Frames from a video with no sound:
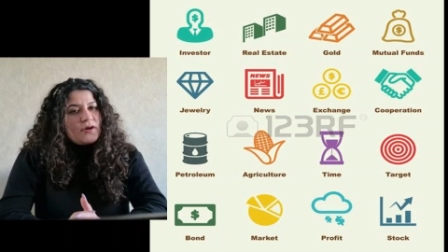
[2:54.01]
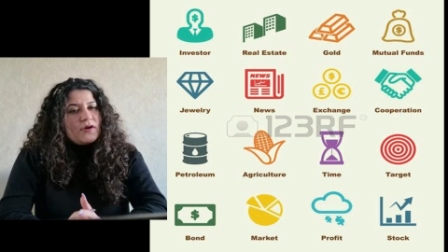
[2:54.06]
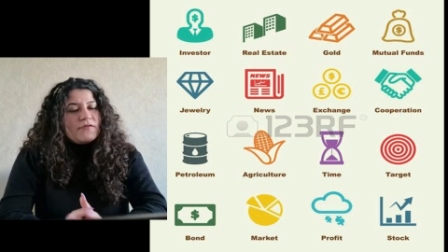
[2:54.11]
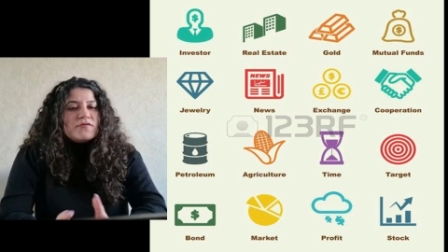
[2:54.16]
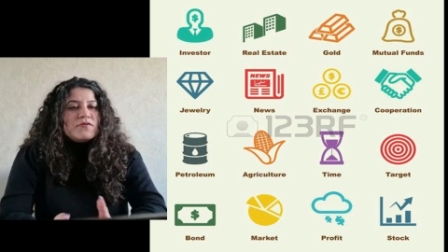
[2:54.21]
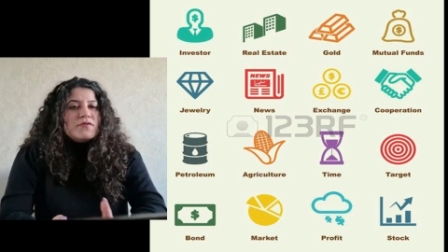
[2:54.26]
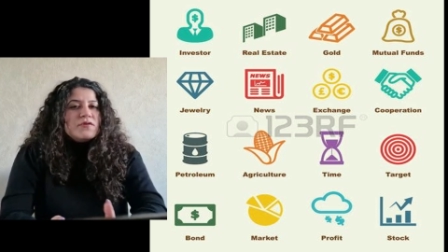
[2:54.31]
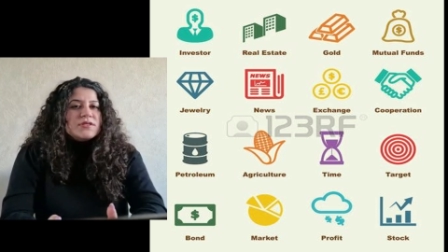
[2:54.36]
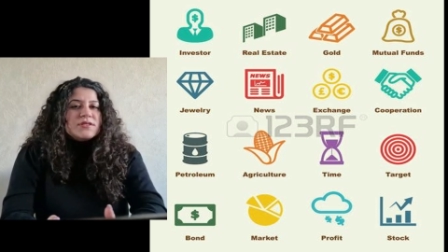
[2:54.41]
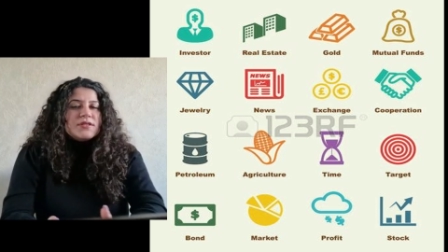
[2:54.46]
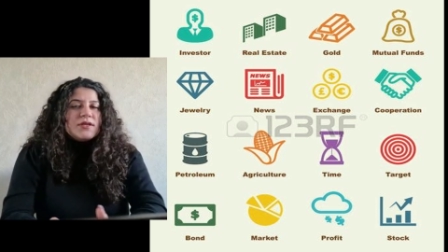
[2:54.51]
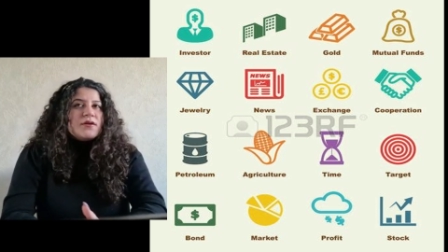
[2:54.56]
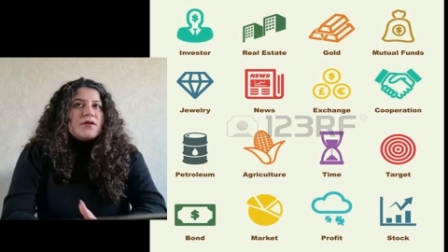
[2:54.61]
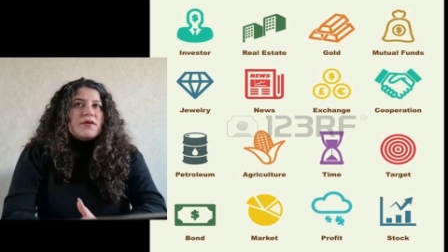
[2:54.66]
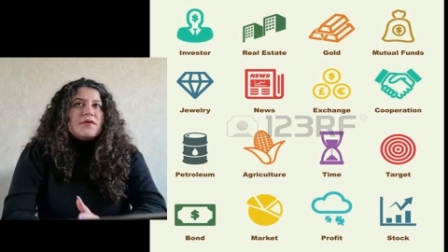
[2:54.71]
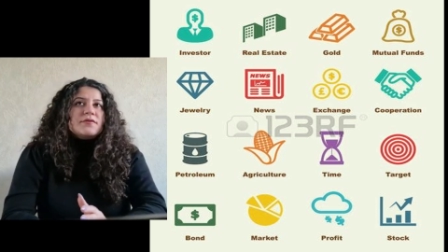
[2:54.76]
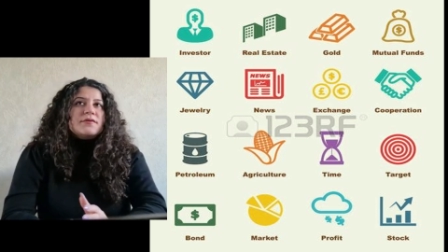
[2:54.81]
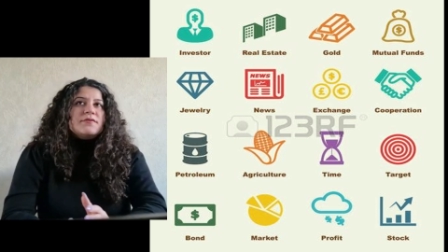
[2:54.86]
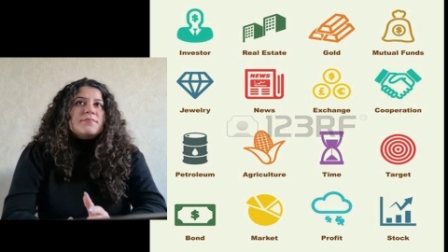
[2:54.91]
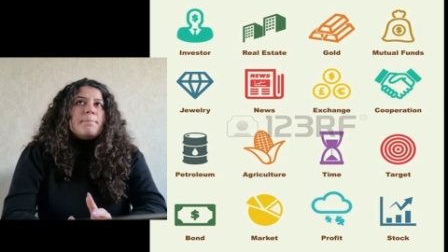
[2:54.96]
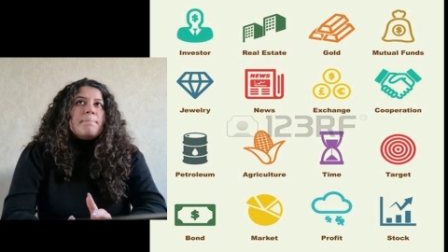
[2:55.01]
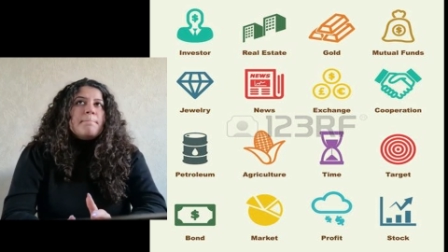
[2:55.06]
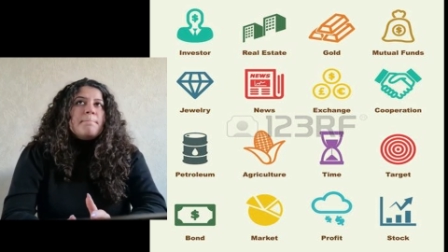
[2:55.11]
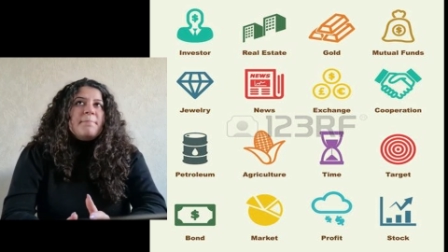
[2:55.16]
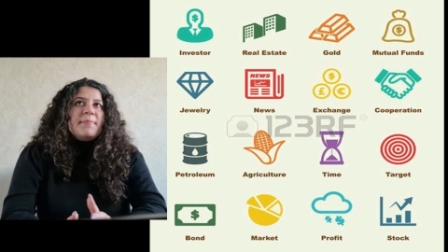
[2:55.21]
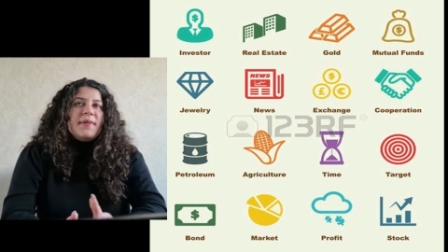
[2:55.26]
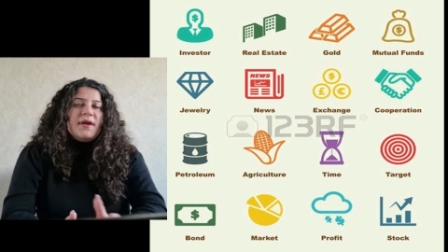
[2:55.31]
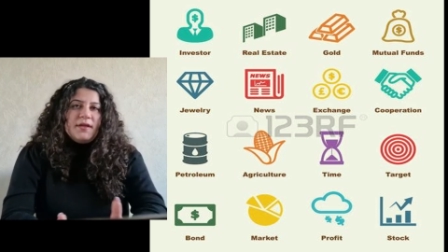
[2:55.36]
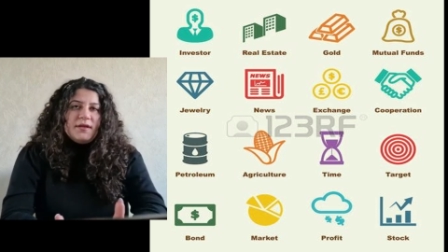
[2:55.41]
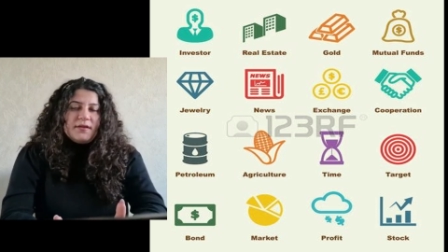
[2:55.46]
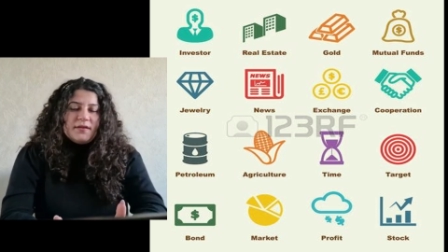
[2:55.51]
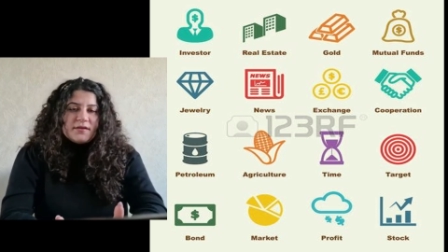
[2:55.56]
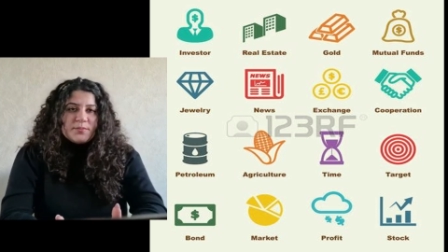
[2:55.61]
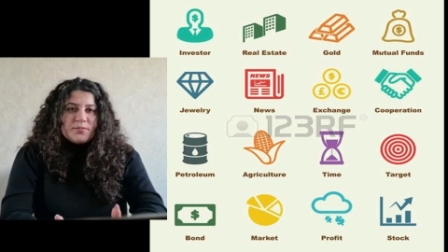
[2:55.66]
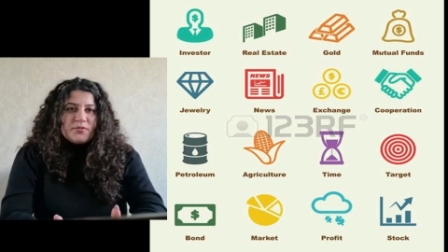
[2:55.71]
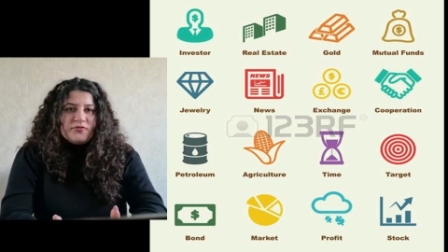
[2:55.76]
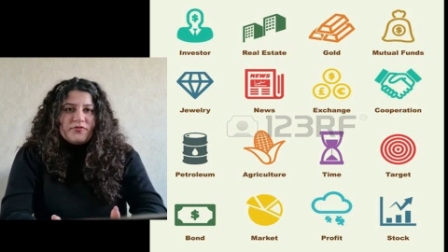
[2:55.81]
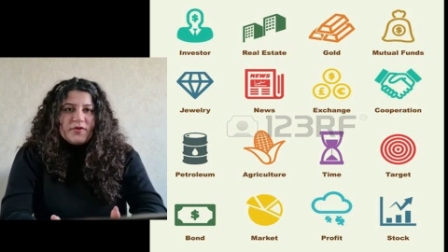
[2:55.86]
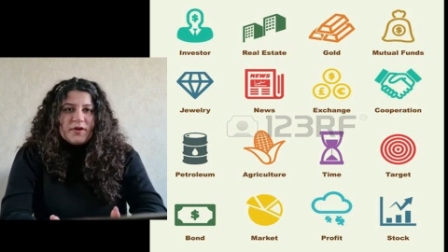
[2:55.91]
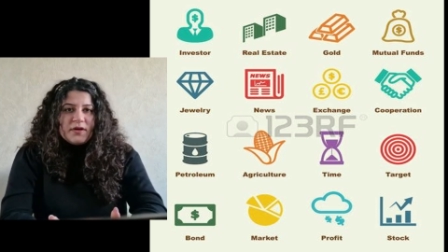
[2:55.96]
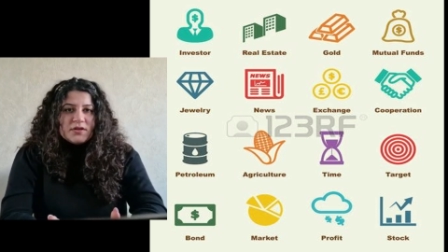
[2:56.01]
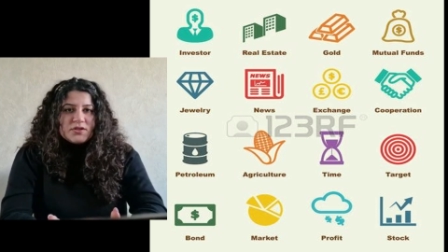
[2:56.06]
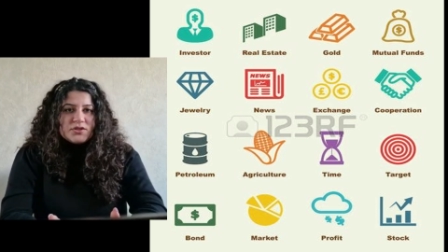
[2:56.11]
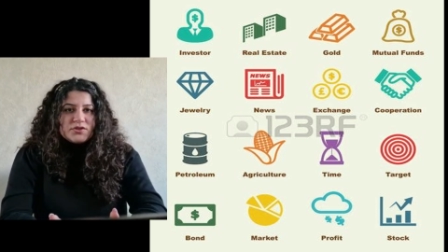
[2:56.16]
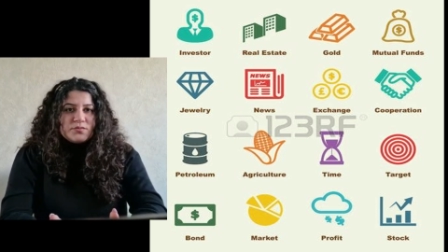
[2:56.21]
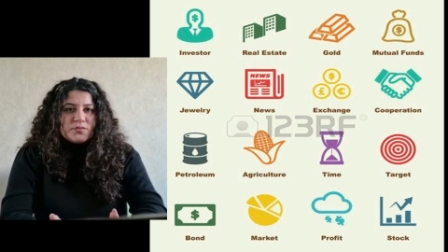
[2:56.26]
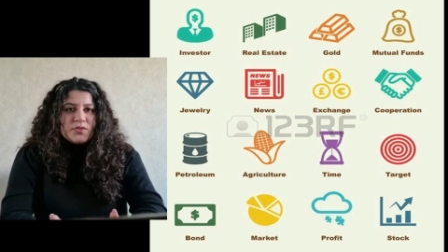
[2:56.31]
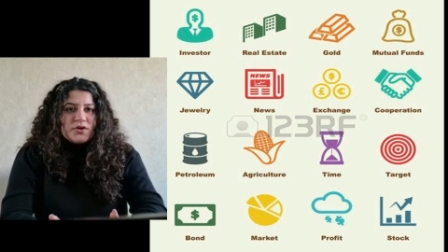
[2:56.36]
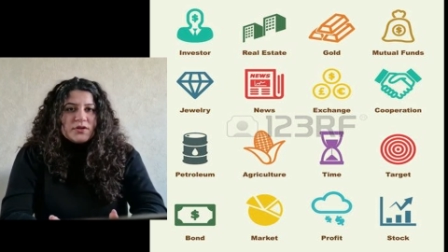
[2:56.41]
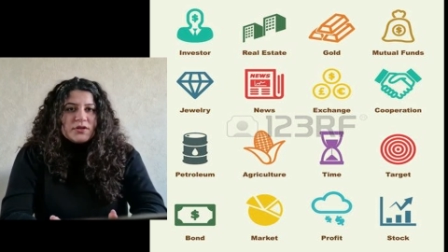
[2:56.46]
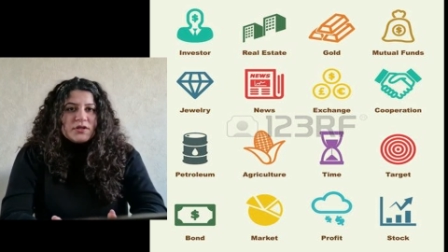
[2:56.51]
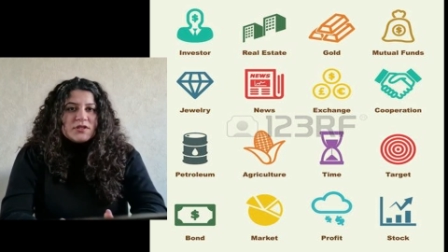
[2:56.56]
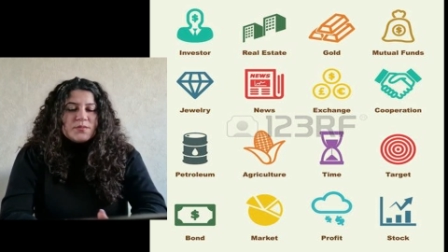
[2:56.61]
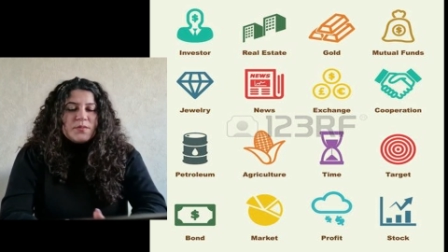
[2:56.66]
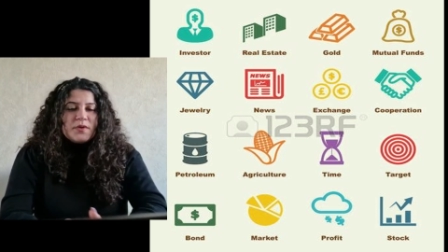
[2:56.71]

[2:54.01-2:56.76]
Of course, there are many types of financial markets,